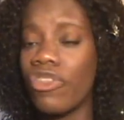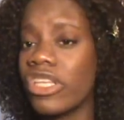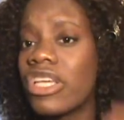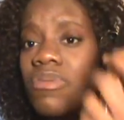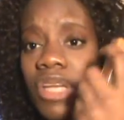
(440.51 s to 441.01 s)

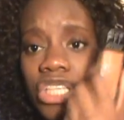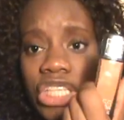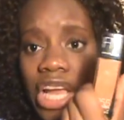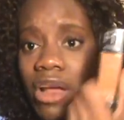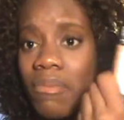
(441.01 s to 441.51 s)
this can be
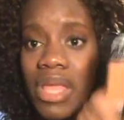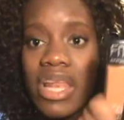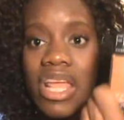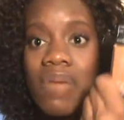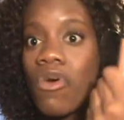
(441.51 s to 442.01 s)
sheer,
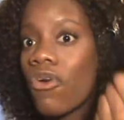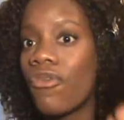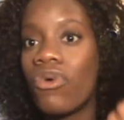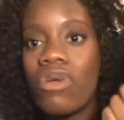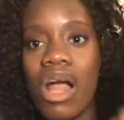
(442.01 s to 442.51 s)
medium, or
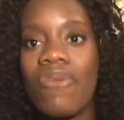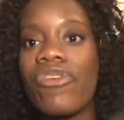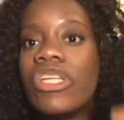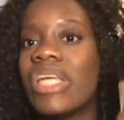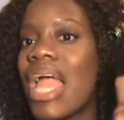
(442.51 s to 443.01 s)
full
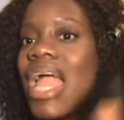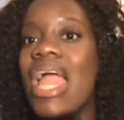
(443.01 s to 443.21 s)
coverage.